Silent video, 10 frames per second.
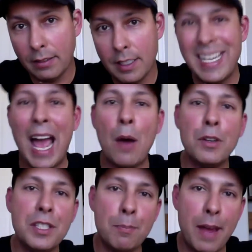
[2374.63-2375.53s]
now is
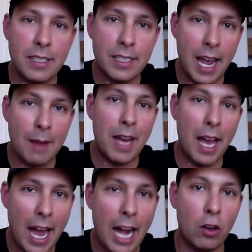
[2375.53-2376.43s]
the best time to
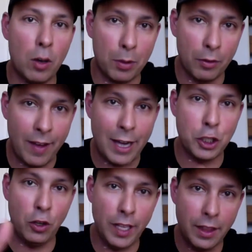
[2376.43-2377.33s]
hire a
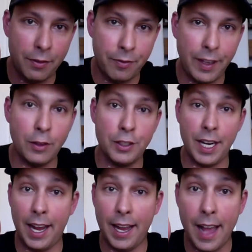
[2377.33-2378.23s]
professional in the field to
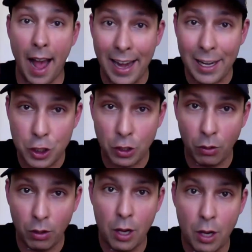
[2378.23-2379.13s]
guide
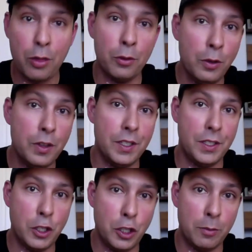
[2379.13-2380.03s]
you through the
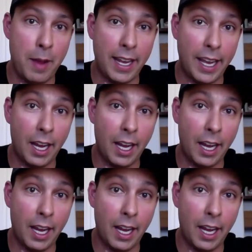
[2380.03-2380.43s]
decision you're making.